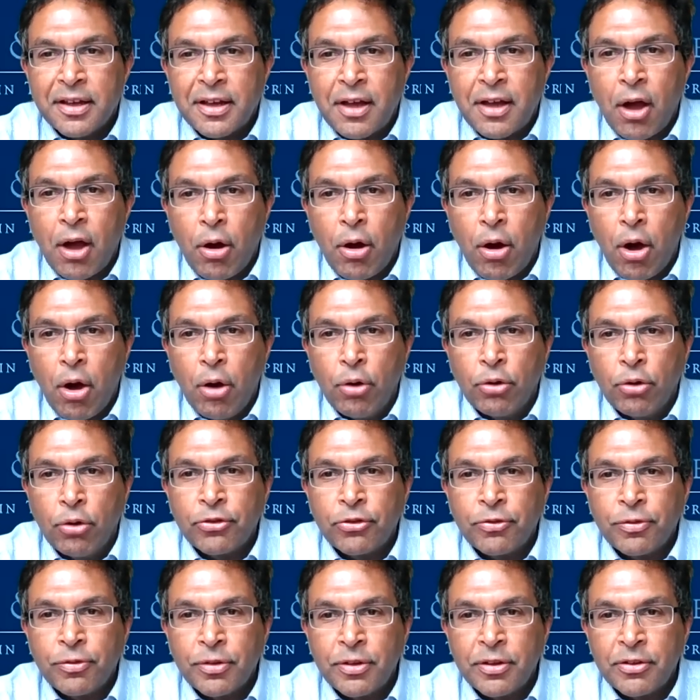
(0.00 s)

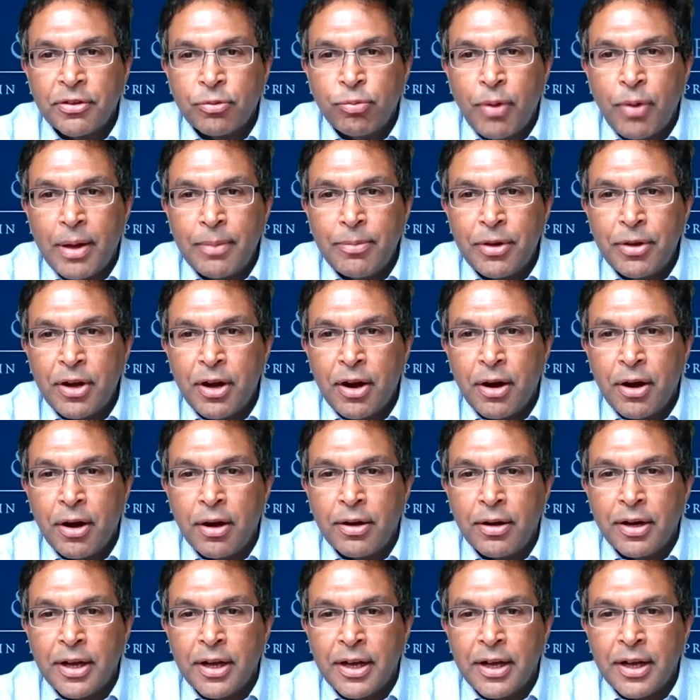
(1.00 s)
co-hosts for this
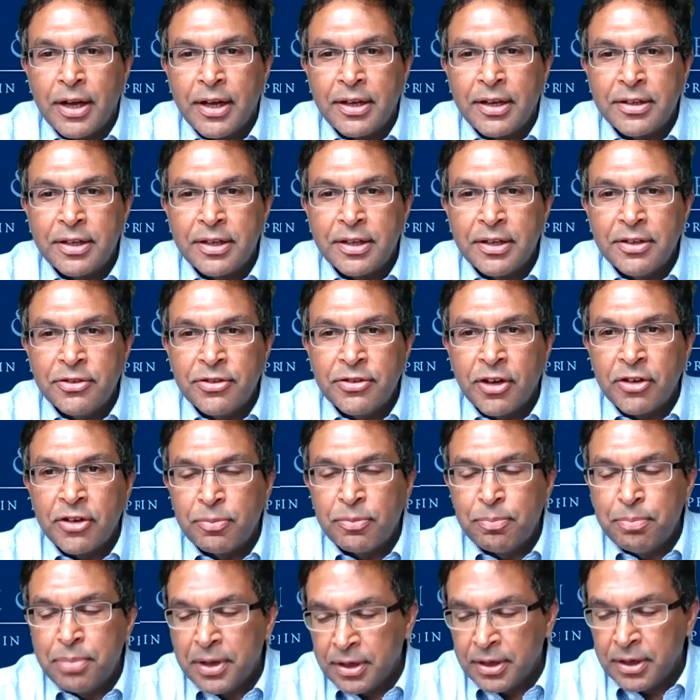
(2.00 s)
webinar, to
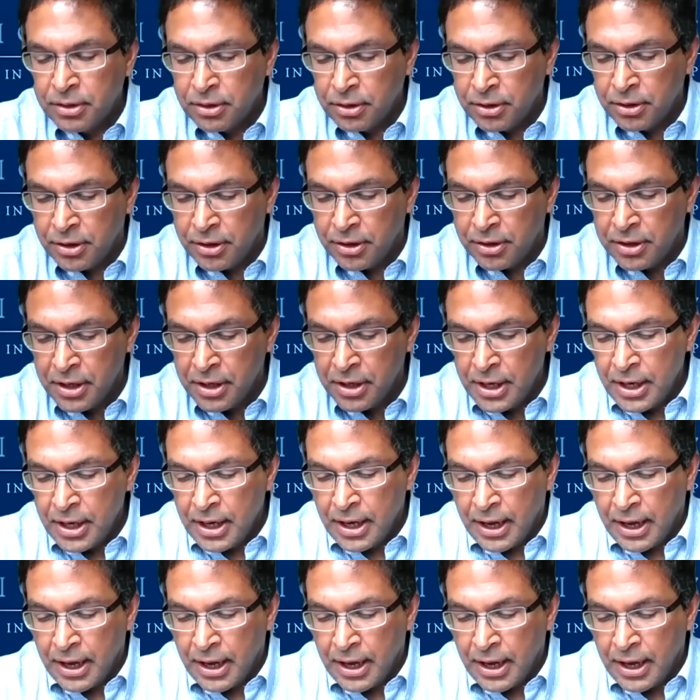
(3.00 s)
Judge Bigler.